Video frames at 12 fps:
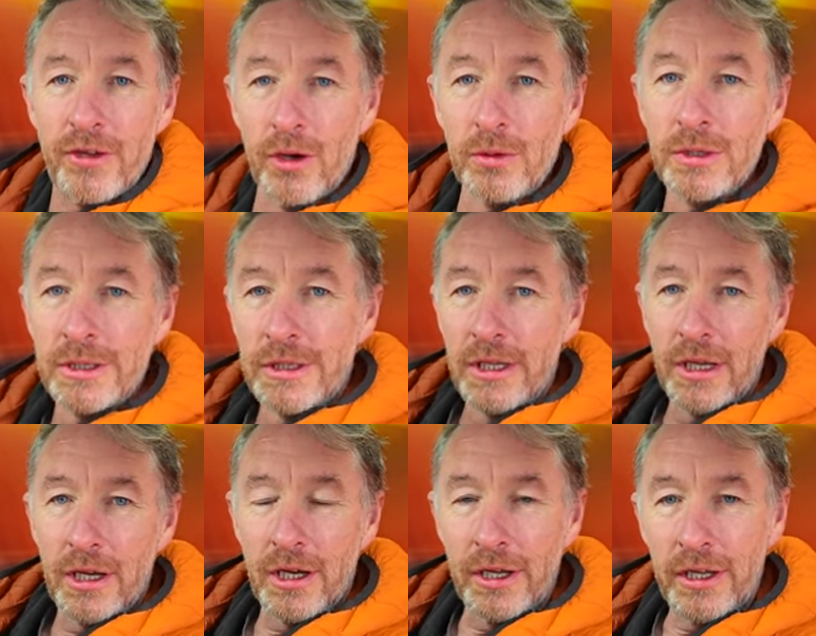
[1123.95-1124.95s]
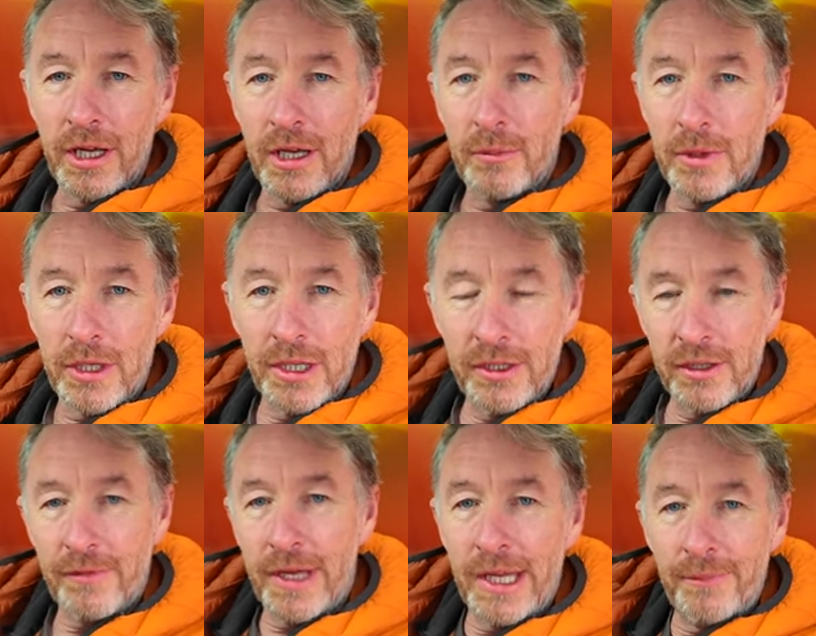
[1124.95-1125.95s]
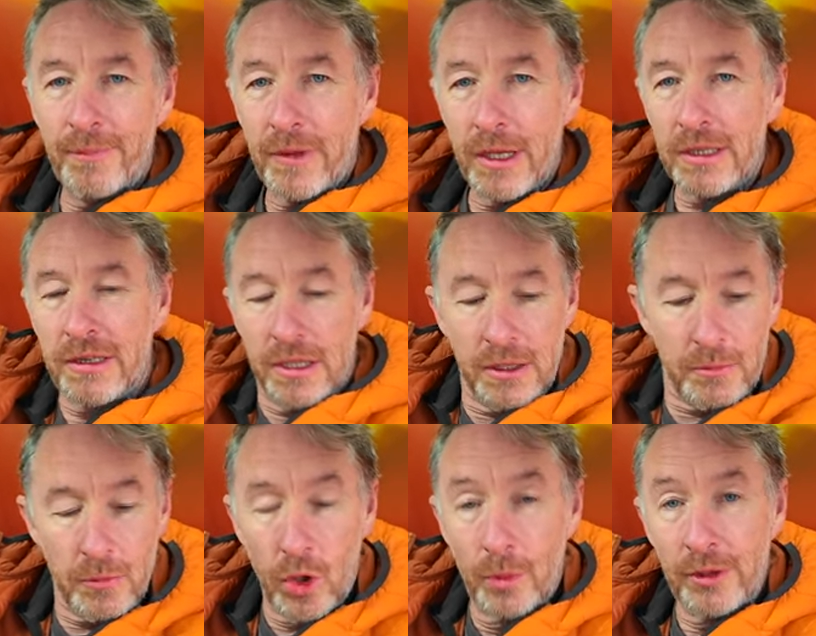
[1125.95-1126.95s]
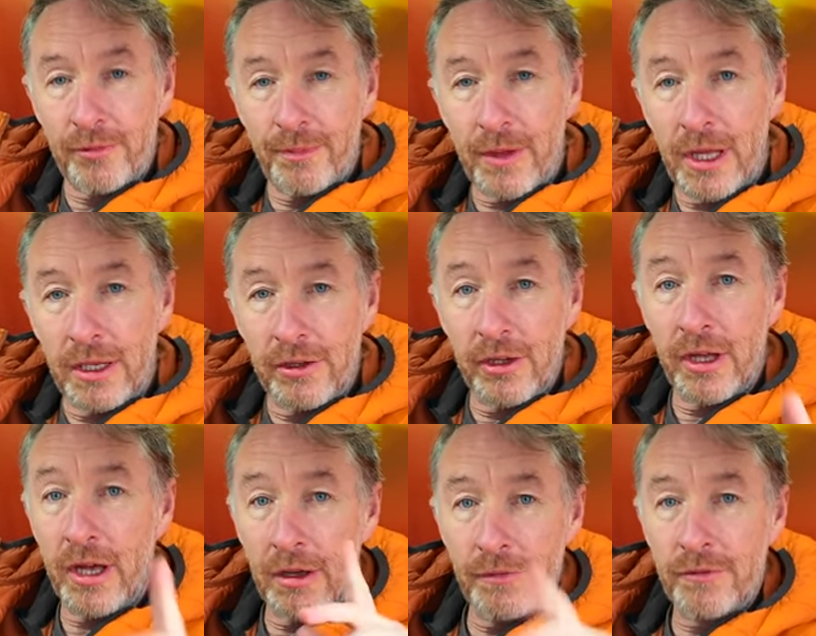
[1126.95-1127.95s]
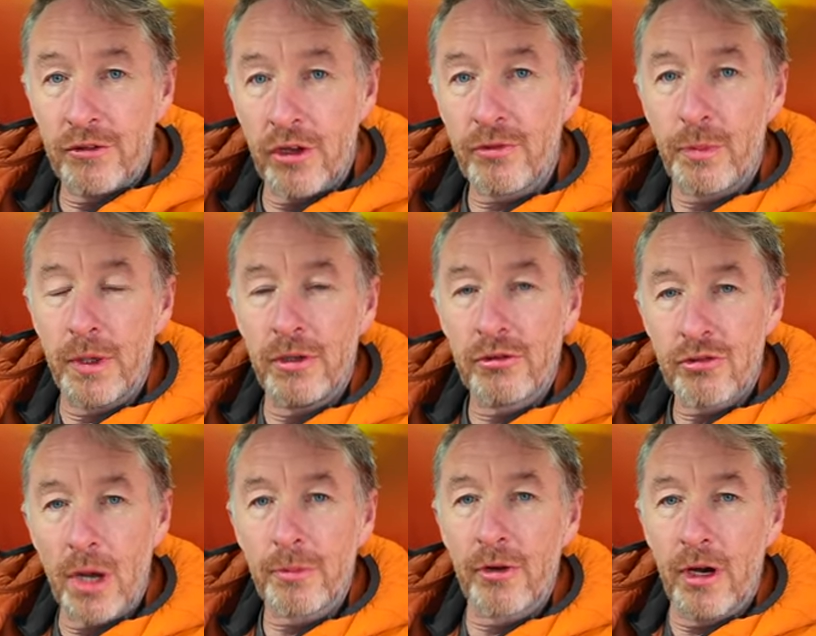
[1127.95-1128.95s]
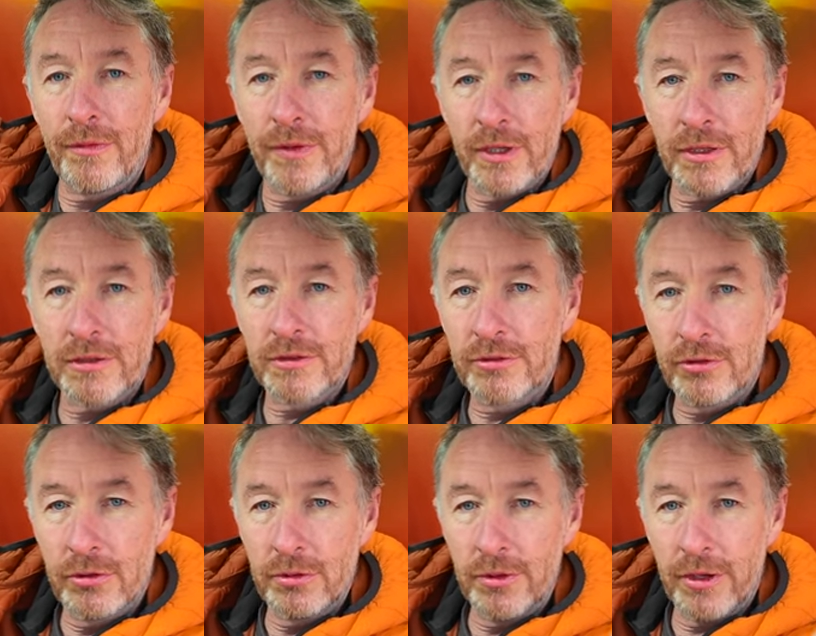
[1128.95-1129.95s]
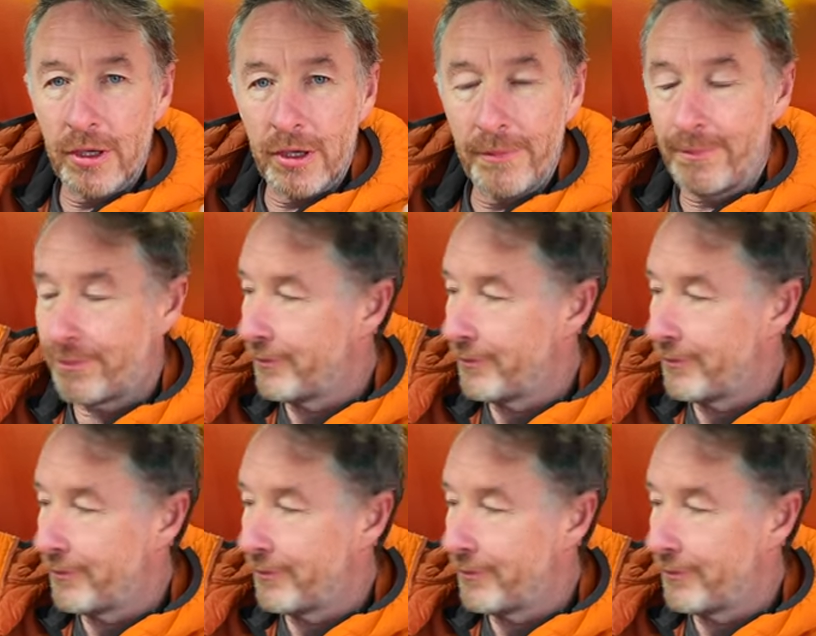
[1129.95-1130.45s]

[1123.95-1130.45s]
Now, I am in the van at the moment and I have just been dropped off here to the,